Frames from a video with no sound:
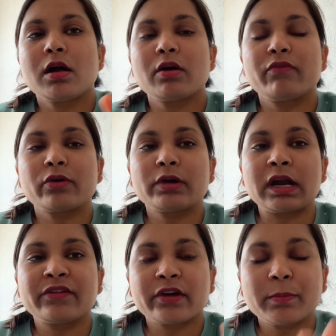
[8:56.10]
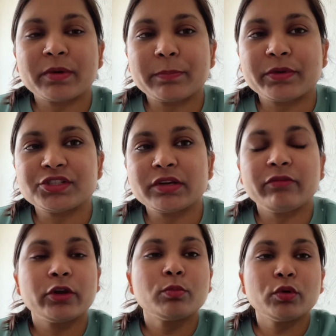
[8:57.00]
for our drug preparation,
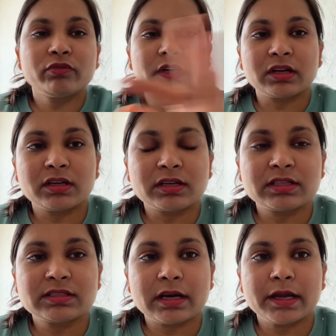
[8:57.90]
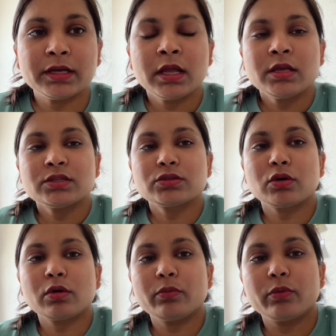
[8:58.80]
we removed the curtains, right?
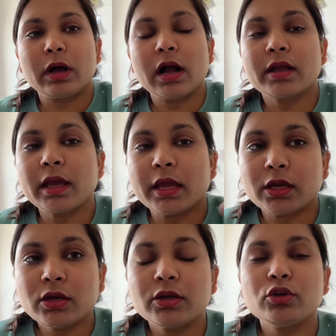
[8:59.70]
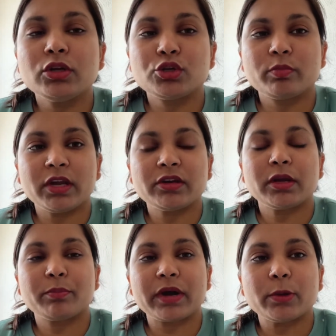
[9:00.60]
So again, you need to
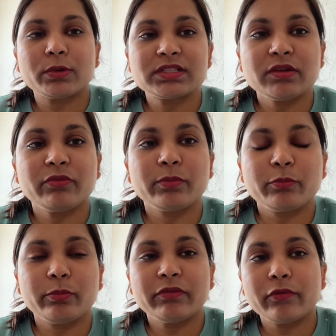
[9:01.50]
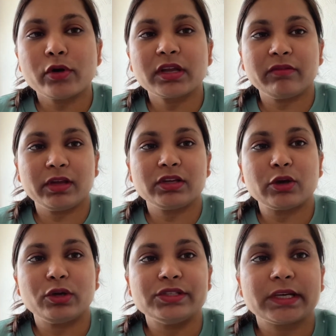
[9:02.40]
maintain privacy before giving your
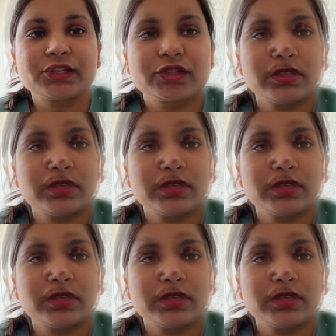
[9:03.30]
injection. And